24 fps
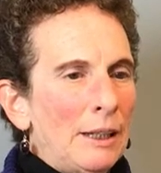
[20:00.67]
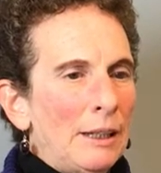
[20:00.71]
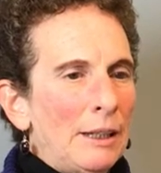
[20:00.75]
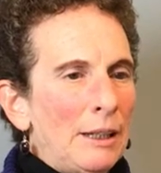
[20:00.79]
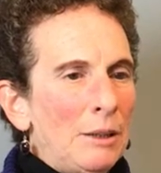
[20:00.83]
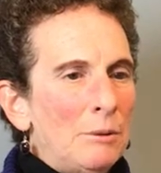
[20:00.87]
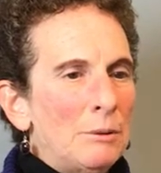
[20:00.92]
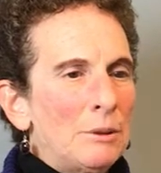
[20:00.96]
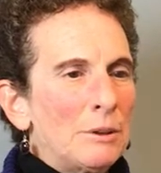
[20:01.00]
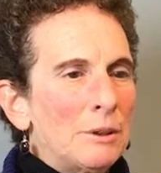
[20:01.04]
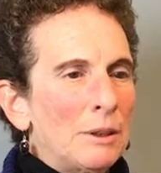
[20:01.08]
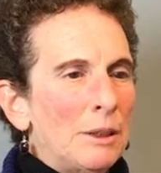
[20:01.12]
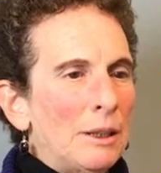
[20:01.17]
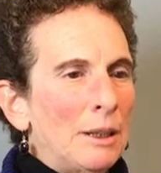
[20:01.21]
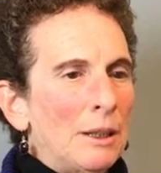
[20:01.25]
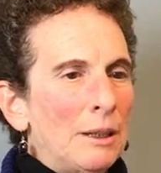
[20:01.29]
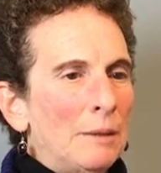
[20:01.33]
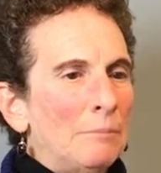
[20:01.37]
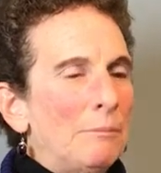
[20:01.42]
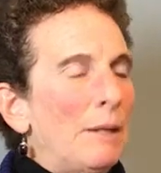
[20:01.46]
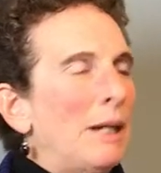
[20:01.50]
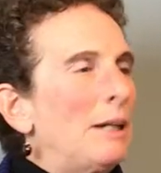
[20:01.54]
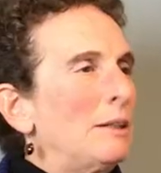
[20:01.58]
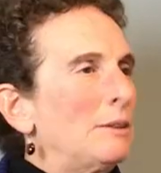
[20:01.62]
he was
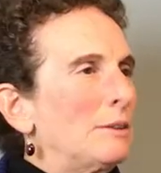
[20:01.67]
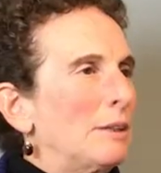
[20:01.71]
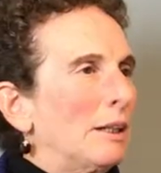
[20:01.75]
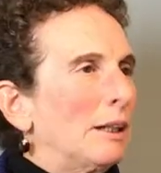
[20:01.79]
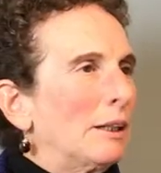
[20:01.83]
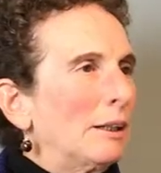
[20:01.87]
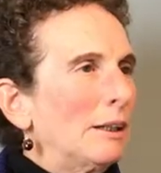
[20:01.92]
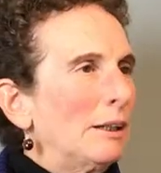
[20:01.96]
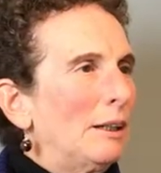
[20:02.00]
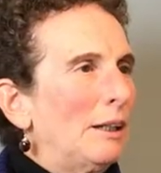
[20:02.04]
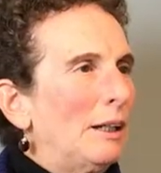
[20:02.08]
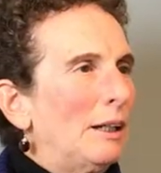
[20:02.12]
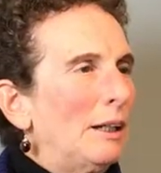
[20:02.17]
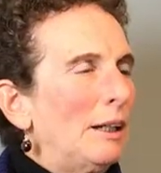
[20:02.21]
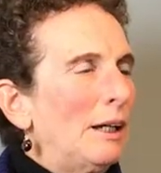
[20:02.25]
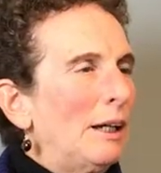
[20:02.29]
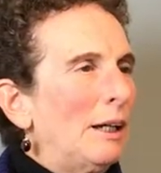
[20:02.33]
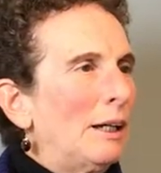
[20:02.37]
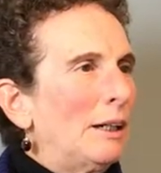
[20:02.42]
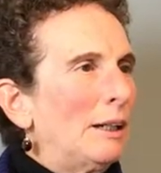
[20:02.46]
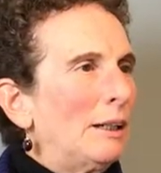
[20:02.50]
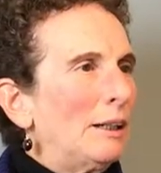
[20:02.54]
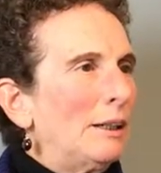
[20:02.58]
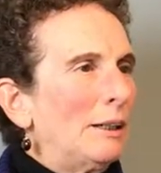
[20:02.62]
amazing
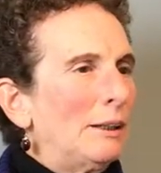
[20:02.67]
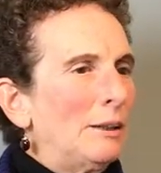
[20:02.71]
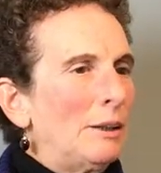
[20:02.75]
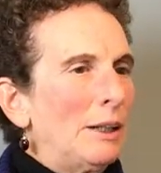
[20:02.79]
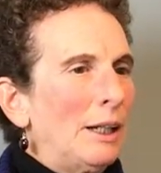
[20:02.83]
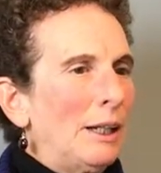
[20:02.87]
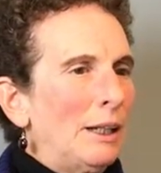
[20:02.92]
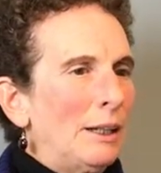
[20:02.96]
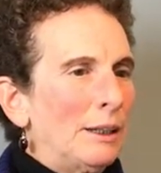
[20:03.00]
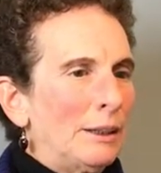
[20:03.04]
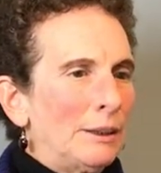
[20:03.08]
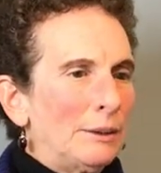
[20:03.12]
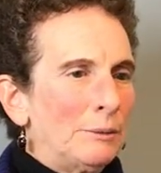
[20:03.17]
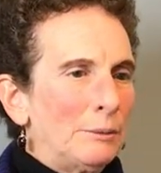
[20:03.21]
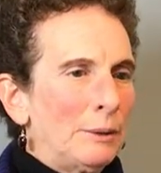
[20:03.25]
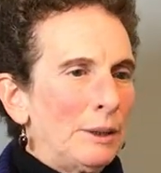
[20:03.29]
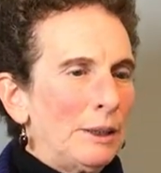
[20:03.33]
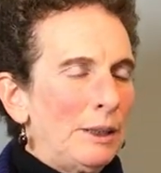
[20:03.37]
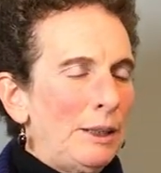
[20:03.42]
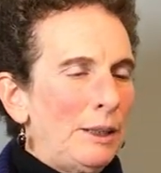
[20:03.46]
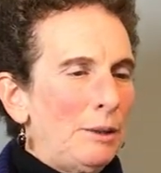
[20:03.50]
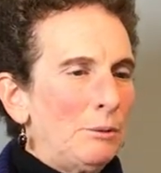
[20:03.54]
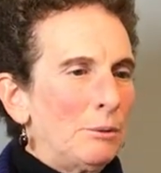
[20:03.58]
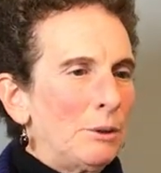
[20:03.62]
when
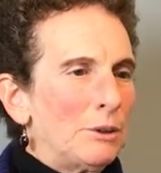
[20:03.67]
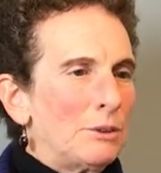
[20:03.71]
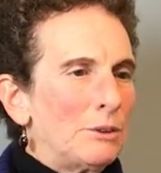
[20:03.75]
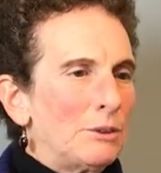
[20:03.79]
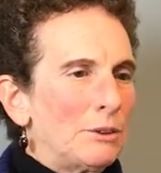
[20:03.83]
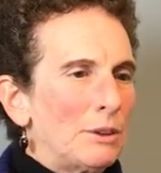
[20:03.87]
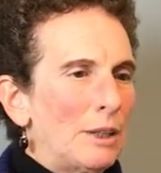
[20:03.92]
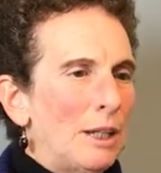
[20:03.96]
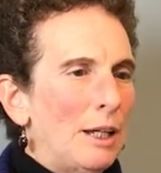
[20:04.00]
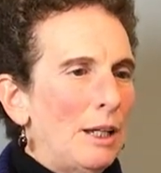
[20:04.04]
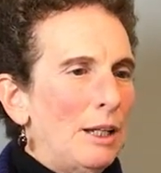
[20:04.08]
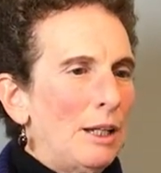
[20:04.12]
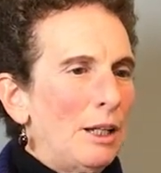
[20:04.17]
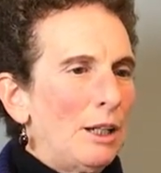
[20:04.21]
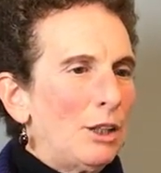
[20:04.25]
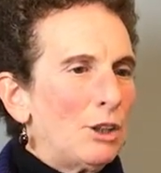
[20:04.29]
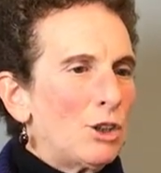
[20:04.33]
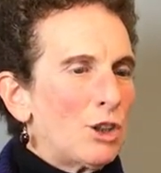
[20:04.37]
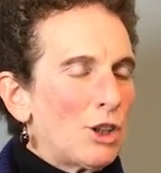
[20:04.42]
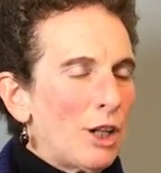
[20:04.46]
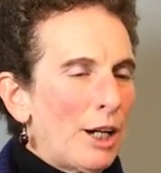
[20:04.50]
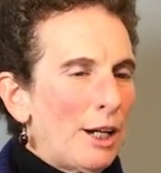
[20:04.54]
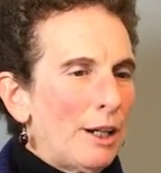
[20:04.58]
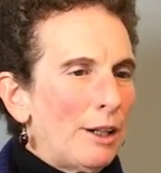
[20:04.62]
he was
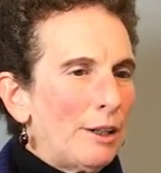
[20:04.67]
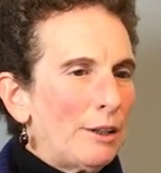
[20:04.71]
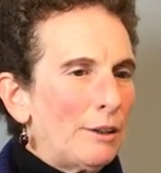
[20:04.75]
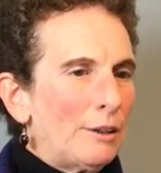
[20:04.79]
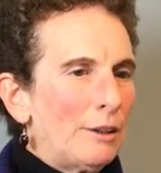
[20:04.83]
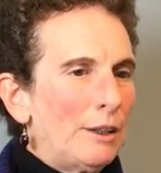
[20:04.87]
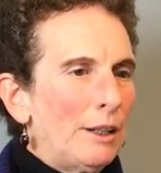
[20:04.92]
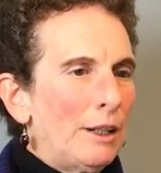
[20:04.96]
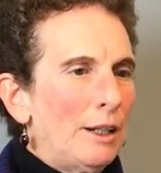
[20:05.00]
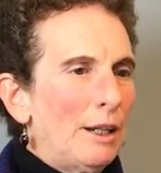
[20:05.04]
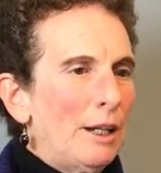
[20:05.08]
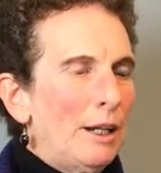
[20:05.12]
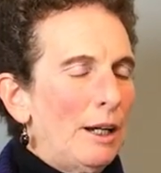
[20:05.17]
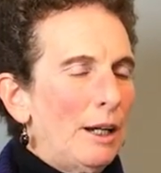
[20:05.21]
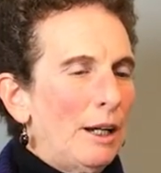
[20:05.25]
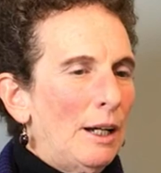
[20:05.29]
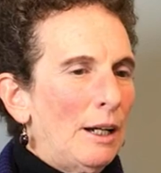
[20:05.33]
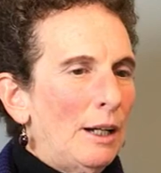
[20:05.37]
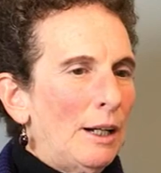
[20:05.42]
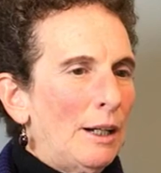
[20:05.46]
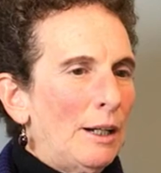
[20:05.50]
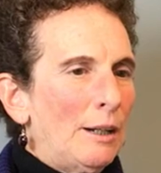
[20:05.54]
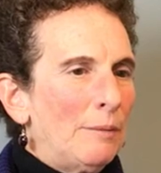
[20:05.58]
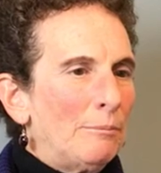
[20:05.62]
chair,
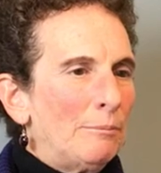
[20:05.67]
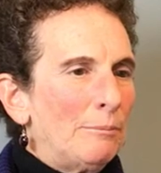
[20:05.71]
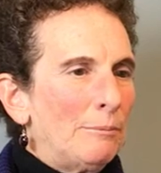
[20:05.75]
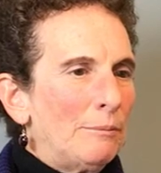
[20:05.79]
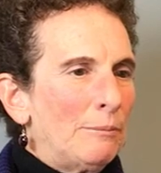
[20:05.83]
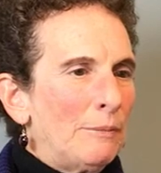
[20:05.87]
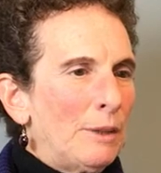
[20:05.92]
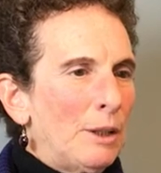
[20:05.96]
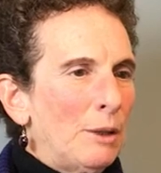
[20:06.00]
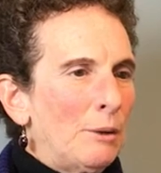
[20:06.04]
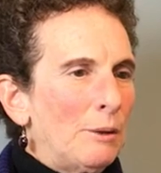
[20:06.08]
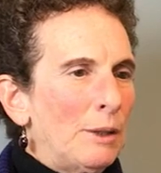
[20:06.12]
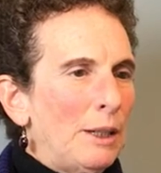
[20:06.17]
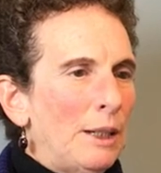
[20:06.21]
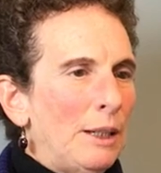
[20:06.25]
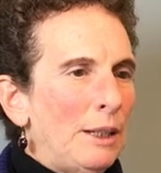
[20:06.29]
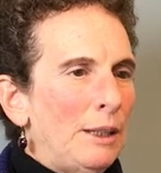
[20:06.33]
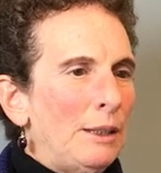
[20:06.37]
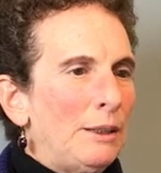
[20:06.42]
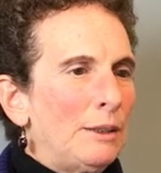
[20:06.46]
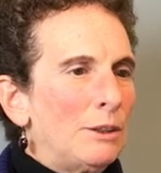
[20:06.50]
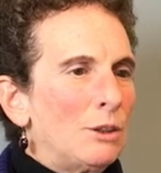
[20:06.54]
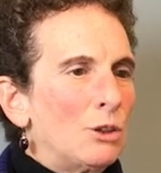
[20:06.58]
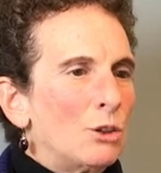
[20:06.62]

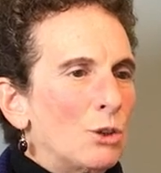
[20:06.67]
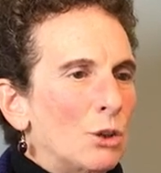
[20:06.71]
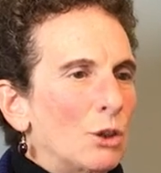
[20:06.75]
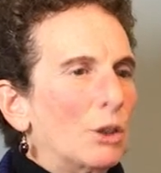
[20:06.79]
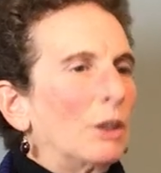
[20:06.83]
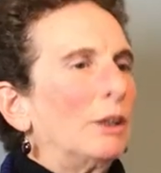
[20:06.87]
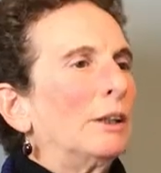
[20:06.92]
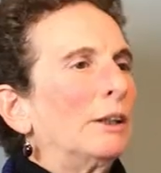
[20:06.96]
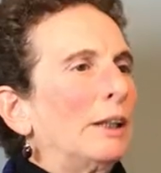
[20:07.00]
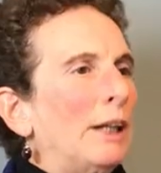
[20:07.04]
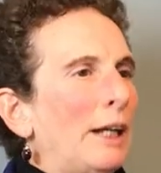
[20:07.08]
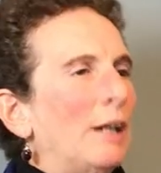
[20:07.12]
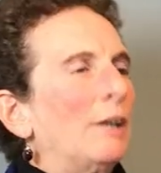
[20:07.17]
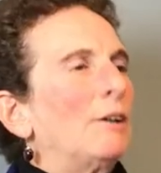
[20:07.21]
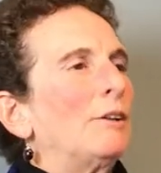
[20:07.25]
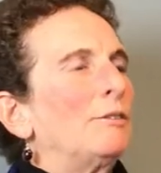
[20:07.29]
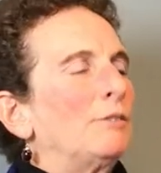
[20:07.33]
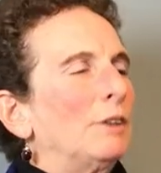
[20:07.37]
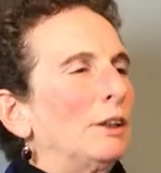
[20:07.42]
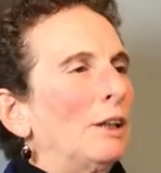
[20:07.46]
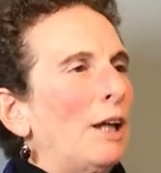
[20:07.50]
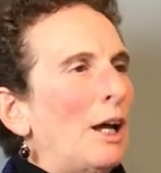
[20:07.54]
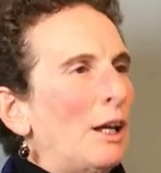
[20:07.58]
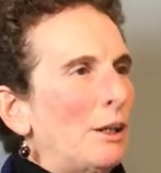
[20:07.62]
he took care of
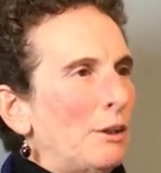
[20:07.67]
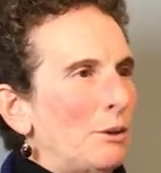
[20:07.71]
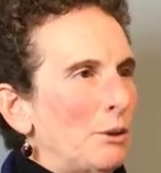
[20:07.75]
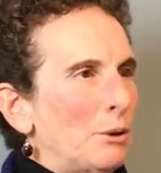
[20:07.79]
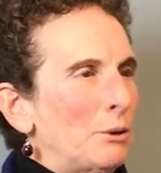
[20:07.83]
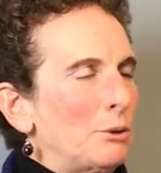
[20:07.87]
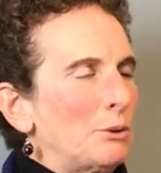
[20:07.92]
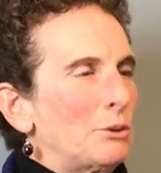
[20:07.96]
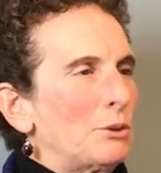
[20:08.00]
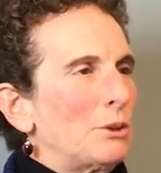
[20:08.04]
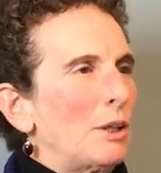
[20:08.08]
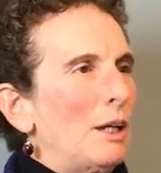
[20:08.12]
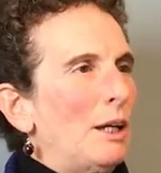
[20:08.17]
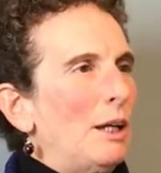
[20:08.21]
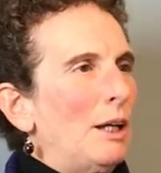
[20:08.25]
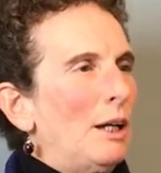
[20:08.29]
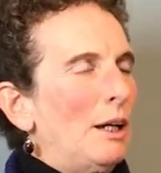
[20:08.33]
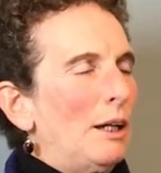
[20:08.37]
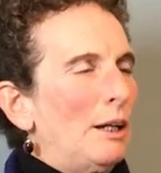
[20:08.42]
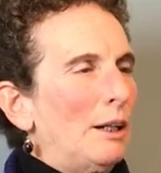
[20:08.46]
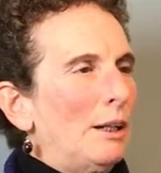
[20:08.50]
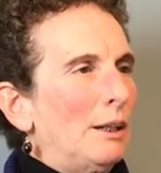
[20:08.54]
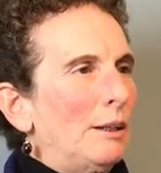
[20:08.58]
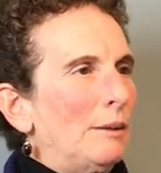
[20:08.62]
a lot of those
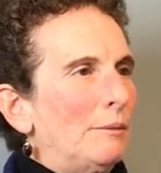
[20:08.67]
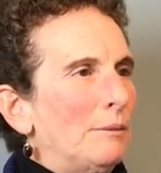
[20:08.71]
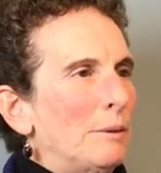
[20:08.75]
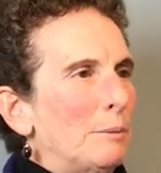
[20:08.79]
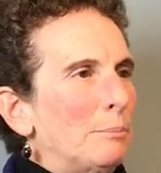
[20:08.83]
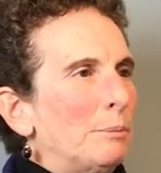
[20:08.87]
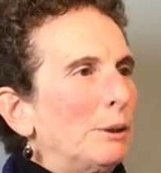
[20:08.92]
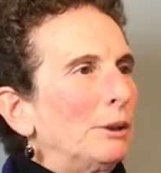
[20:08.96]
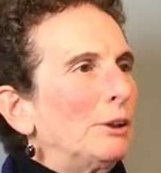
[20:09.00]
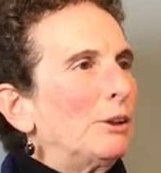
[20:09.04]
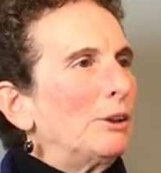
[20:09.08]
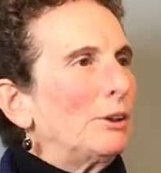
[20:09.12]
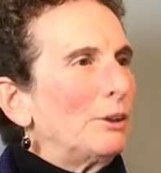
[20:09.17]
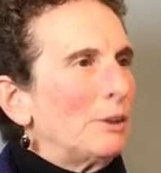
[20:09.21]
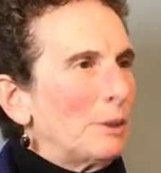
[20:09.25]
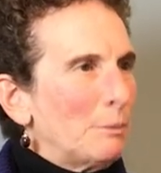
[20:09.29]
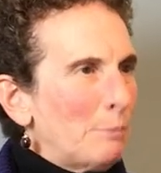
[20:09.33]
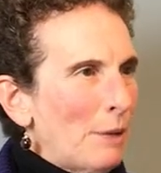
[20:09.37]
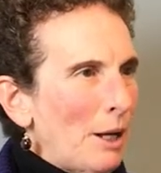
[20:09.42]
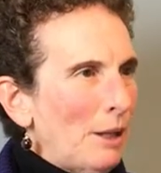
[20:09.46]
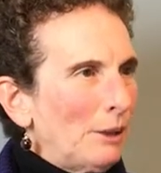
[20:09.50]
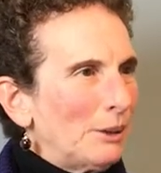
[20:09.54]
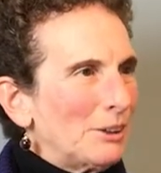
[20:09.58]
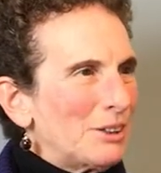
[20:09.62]
the
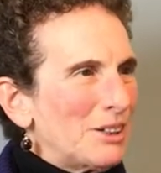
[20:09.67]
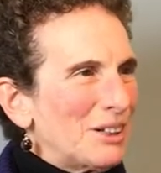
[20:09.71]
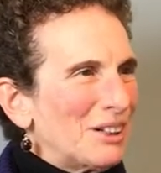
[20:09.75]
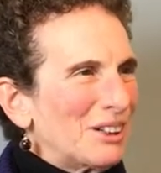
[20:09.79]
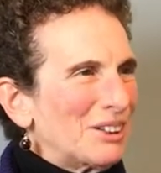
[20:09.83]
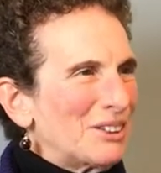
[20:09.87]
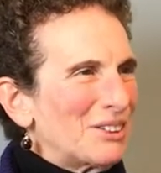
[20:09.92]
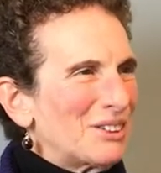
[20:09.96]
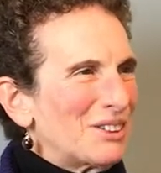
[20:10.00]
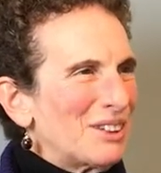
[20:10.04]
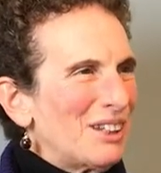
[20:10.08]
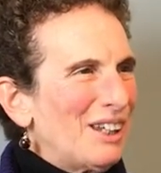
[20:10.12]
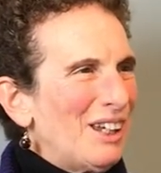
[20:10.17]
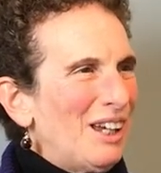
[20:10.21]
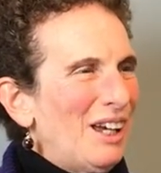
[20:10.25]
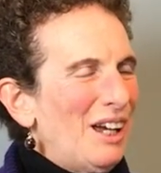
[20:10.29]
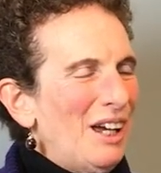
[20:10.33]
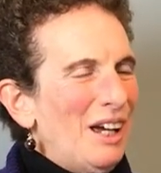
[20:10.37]
politics.